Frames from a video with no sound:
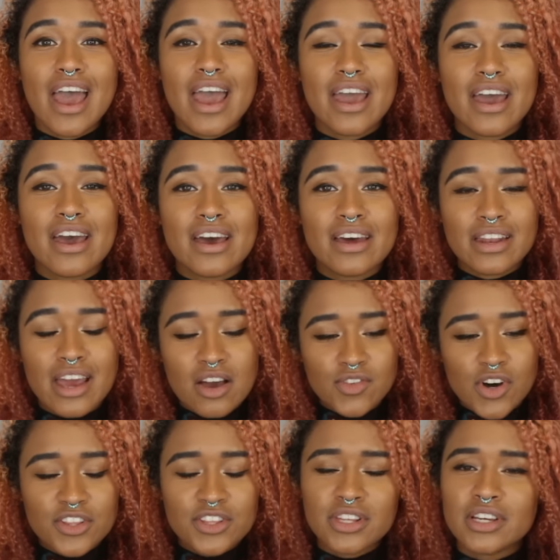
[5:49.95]
and I
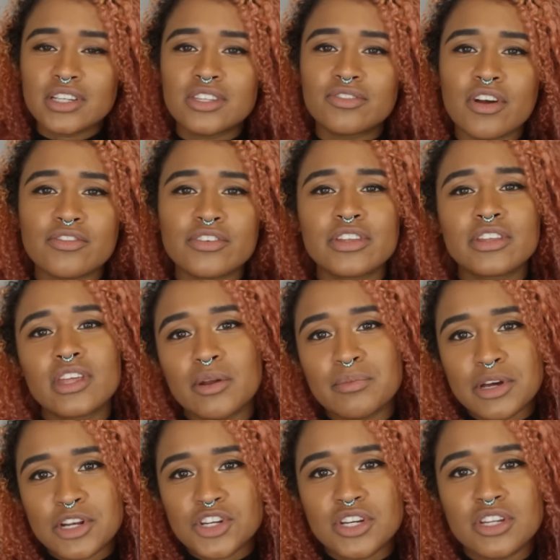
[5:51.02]
have all the links of everything that I
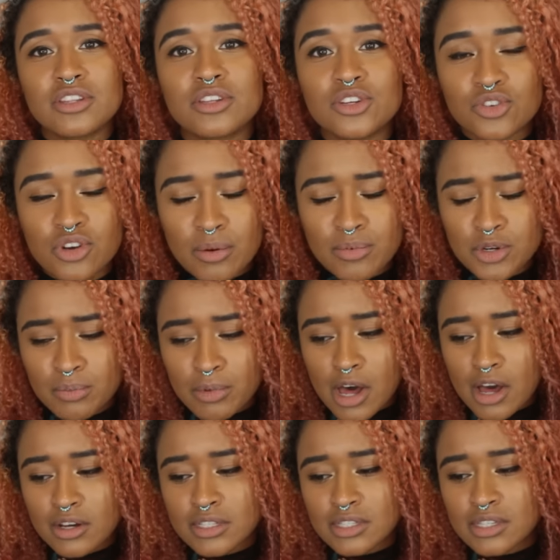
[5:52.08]
mentioned in the description
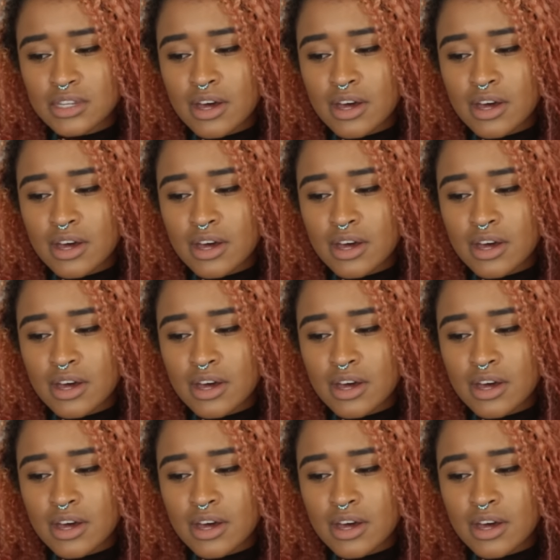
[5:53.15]
box.